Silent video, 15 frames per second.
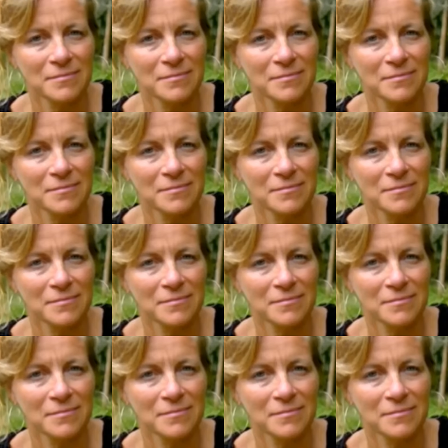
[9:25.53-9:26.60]

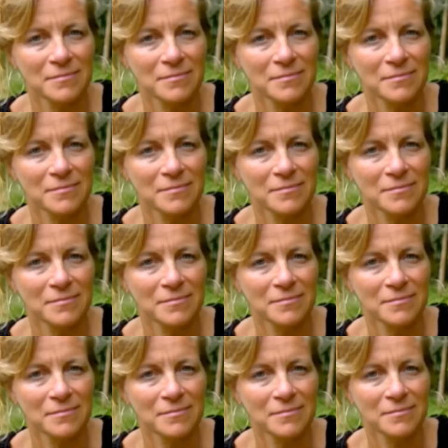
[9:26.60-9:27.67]

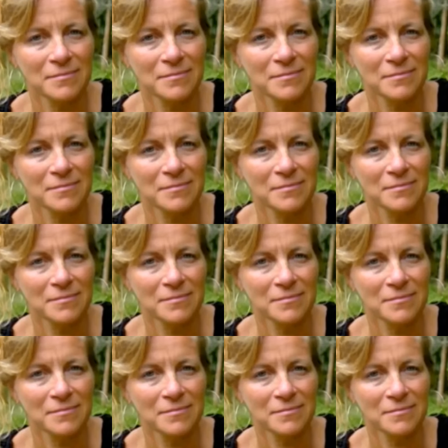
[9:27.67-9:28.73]

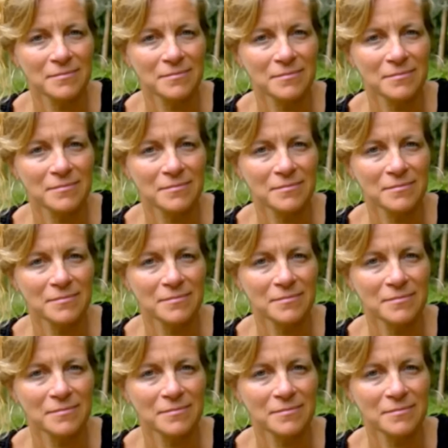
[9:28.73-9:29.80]

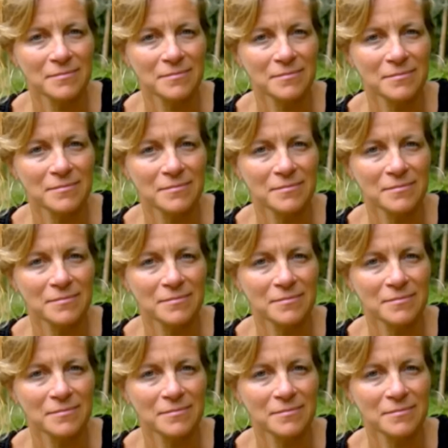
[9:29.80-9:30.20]
The person shown says nothing.